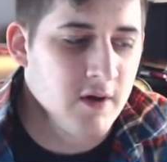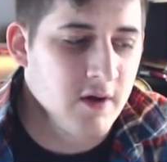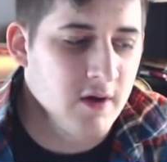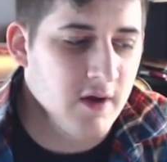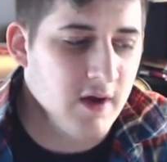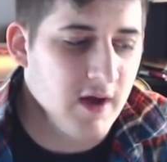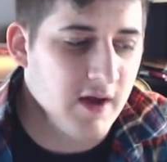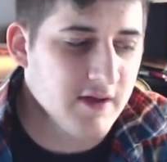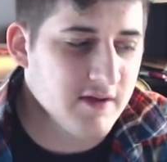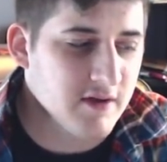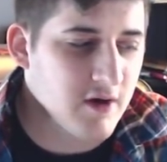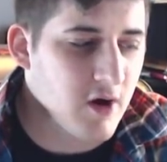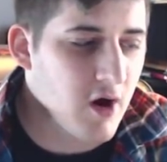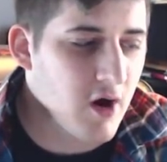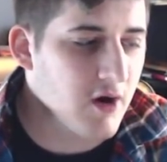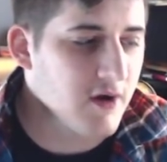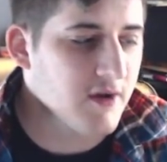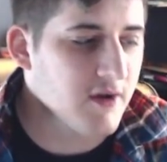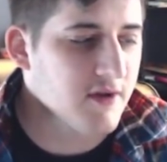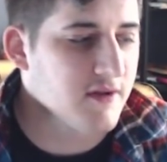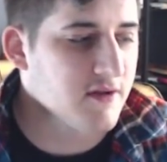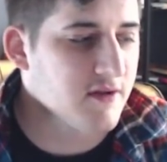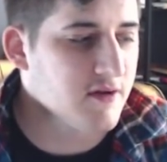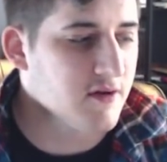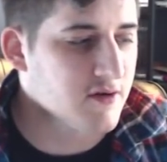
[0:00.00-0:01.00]
as an
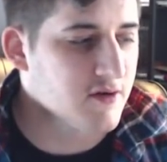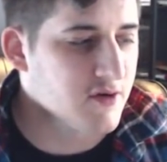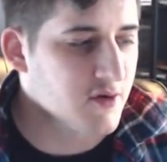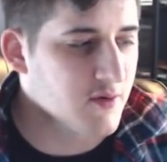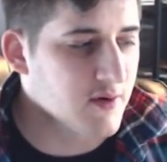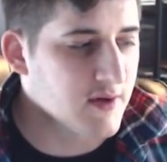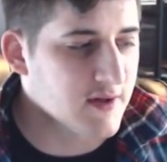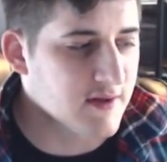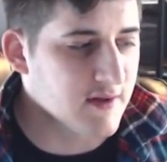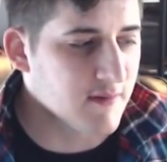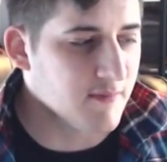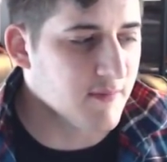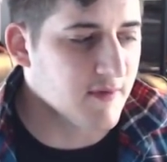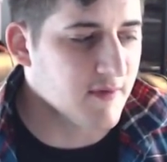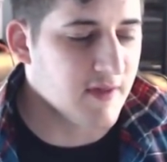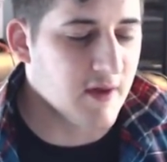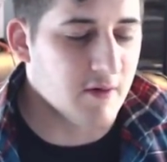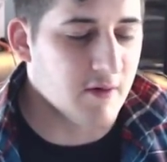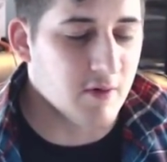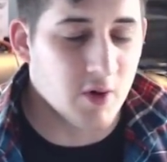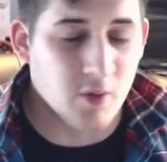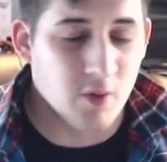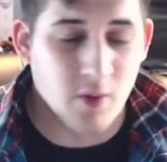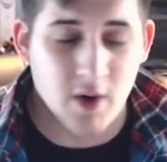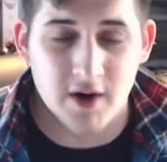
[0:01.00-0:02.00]
artist, you're doing something that
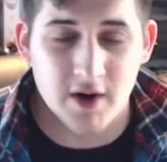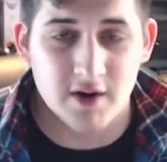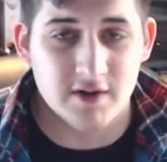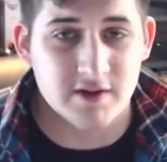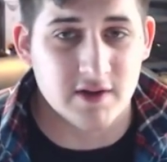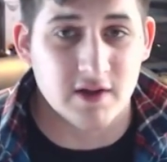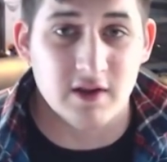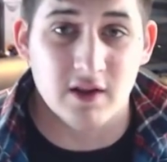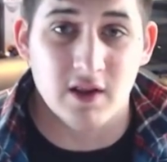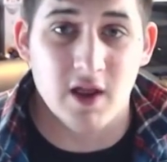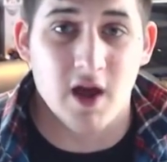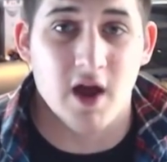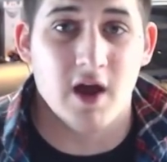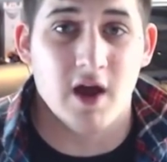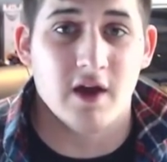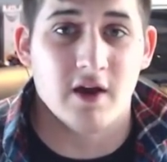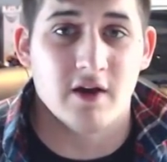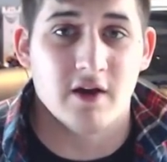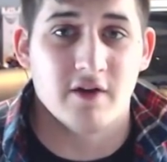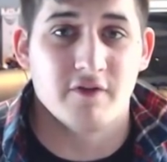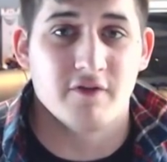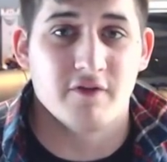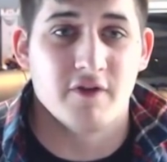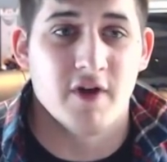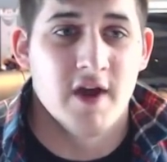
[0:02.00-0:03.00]
requires a lot
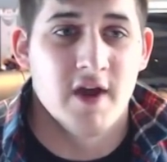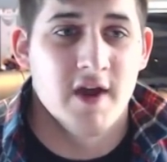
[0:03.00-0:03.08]
of